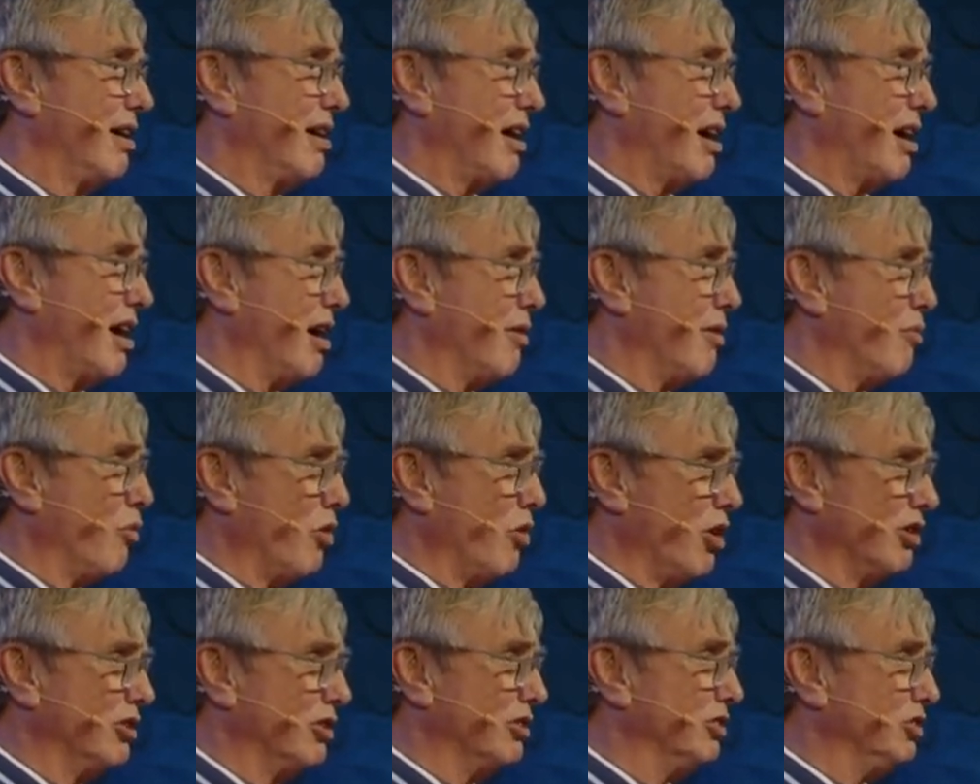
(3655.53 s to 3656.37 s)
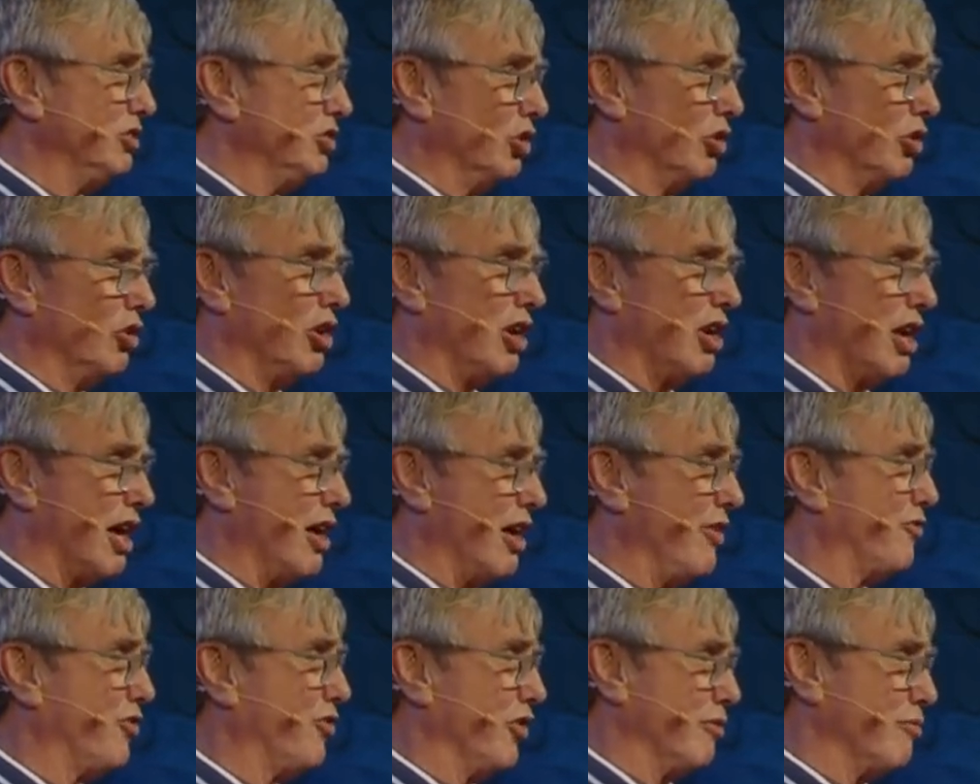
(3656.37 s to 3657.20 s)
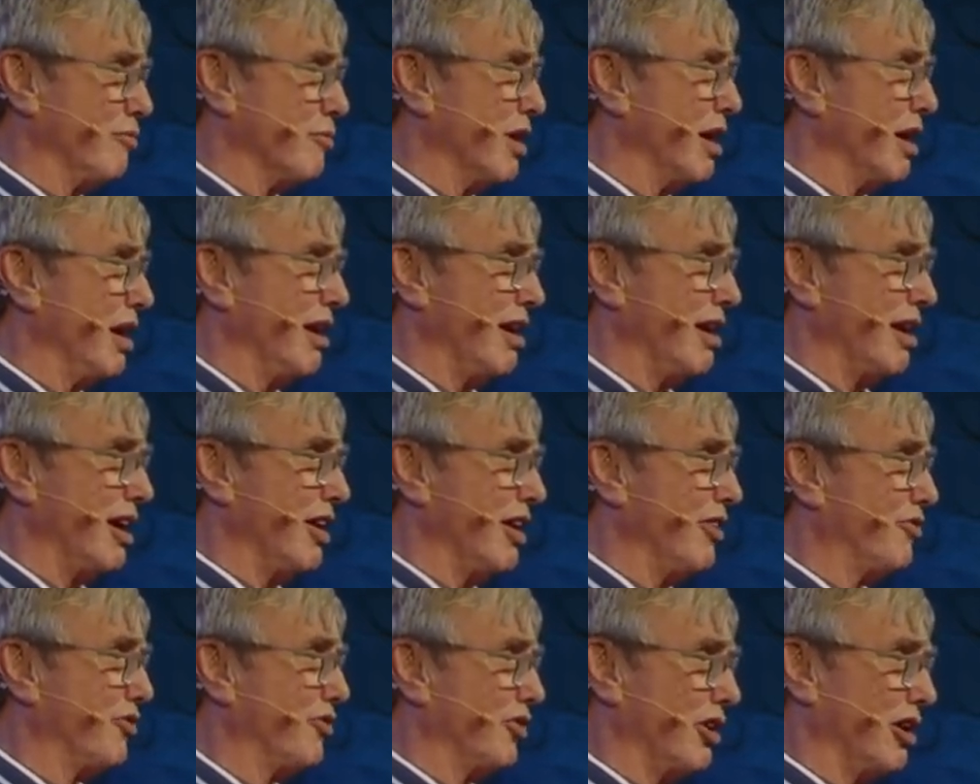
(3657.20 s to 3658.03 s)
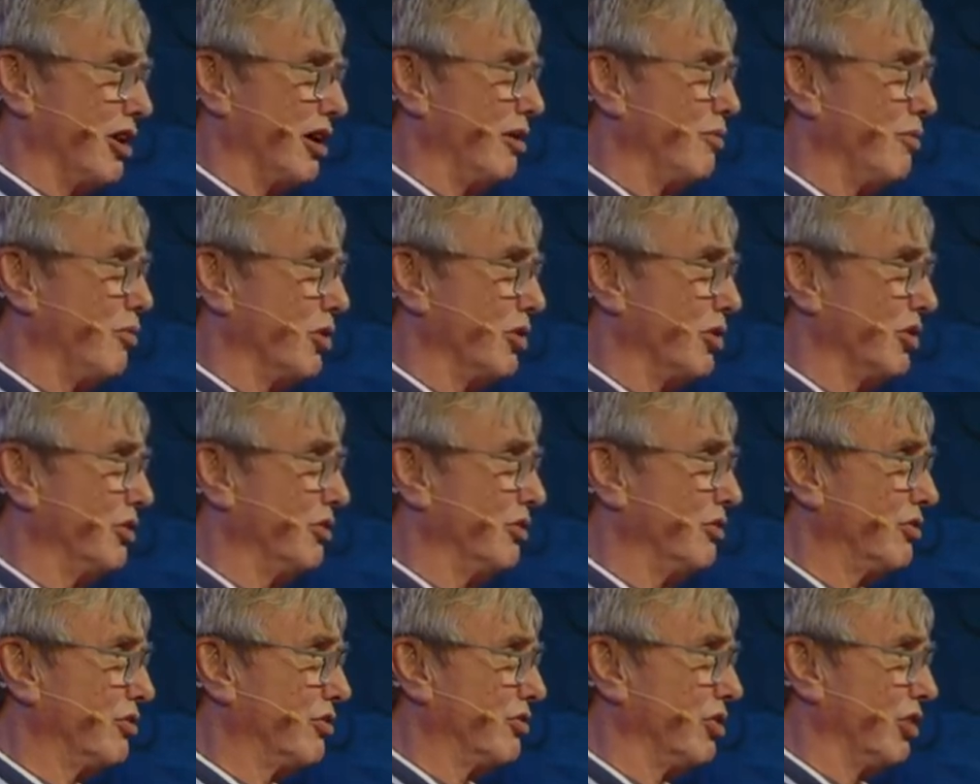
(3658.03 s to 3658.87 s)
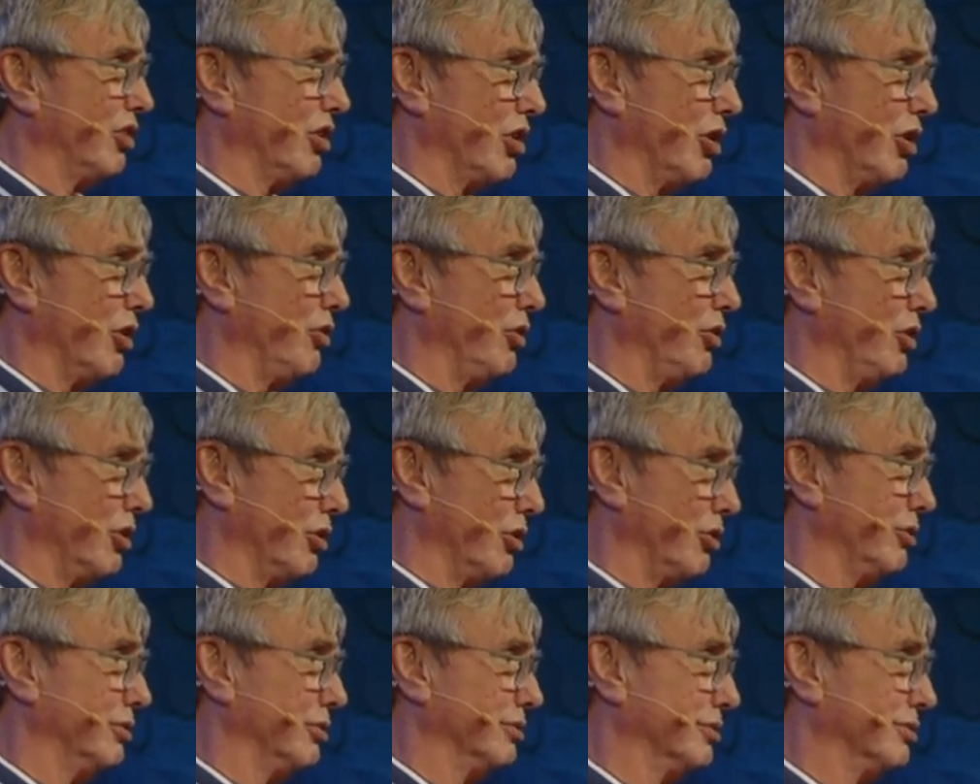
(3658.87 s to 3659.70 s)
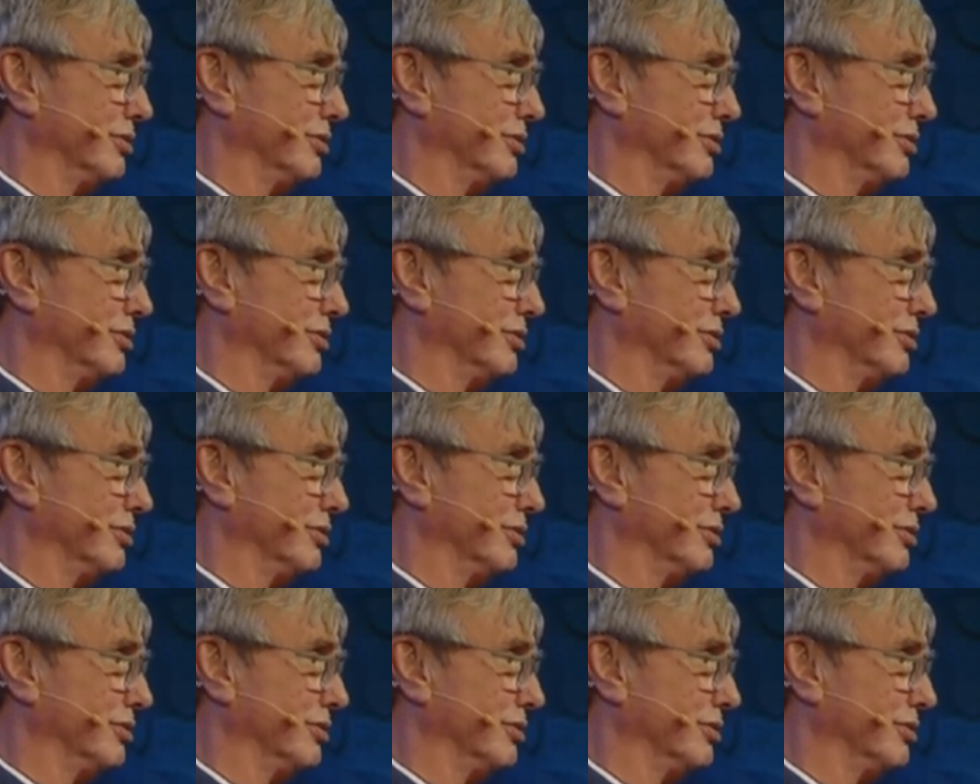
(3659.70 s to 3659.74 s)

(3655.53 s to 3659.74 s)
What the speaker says: I want your life in my life and I want to know you.